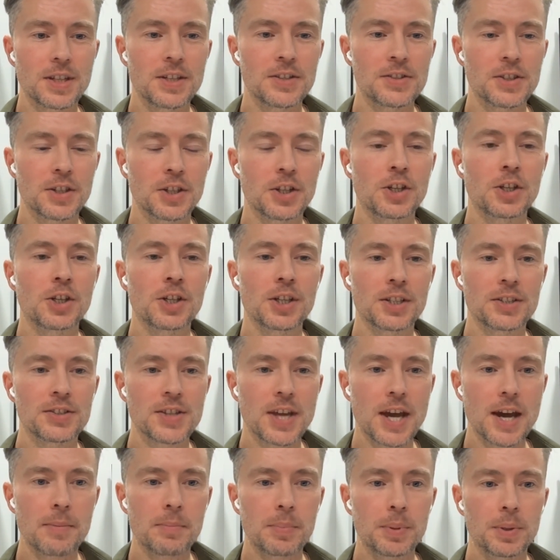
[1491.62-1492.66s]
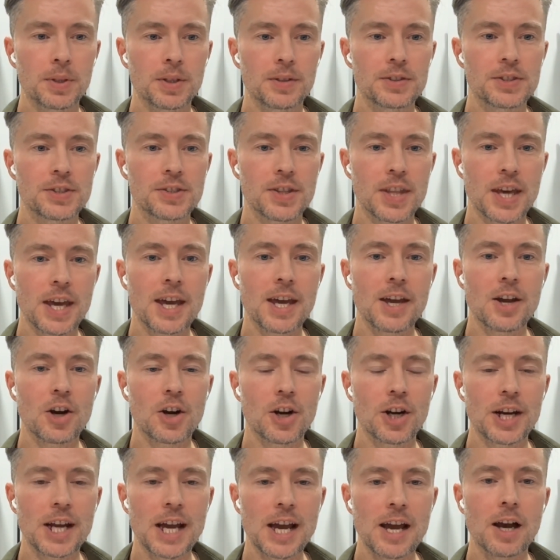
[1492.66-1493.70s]
is a good example, as they
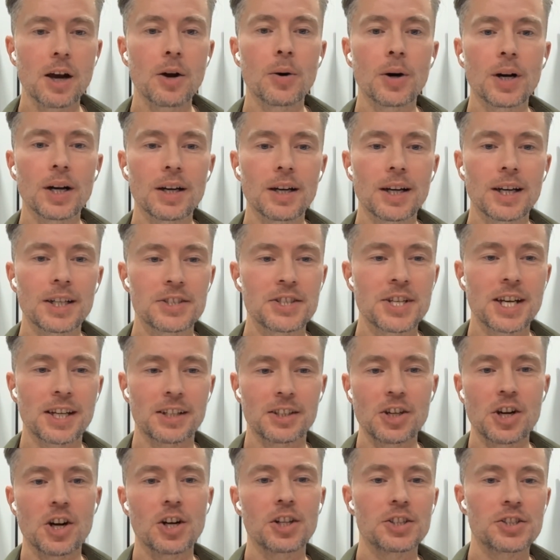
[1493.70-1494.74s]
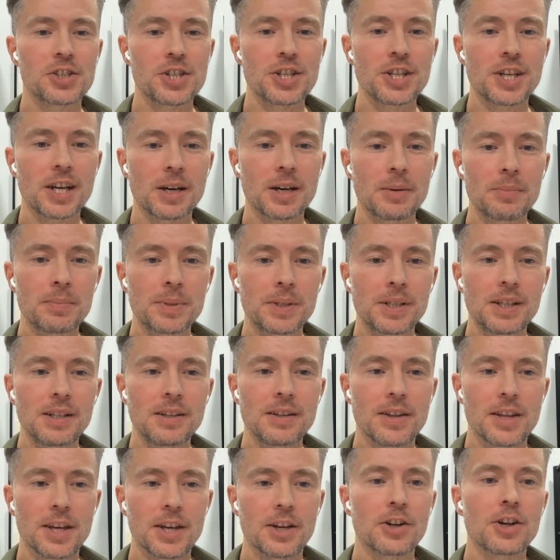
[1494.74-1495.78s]
are now a technology company.
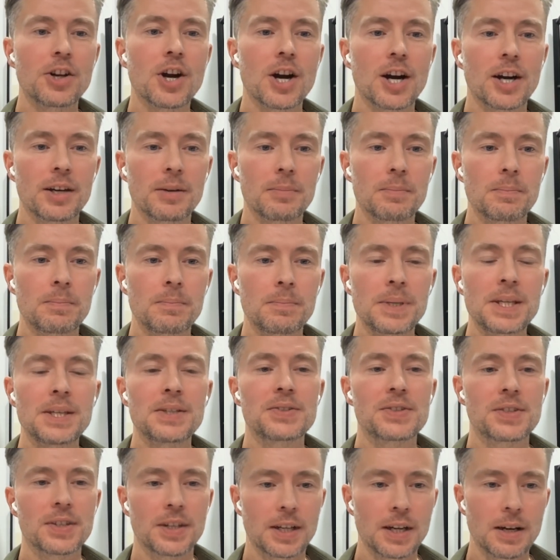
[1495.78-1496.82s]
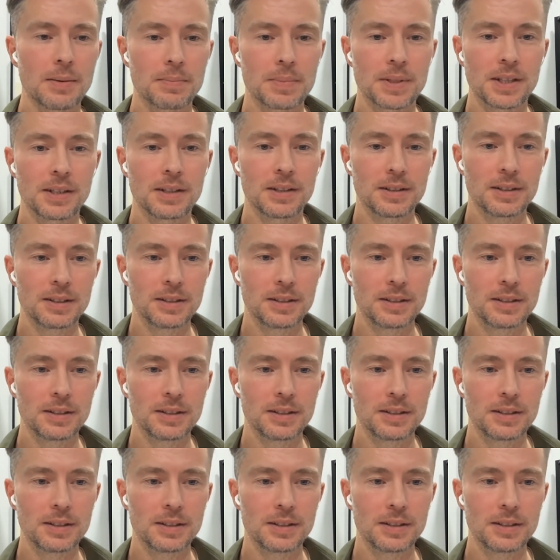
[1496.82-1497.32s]
They are not a pizza company.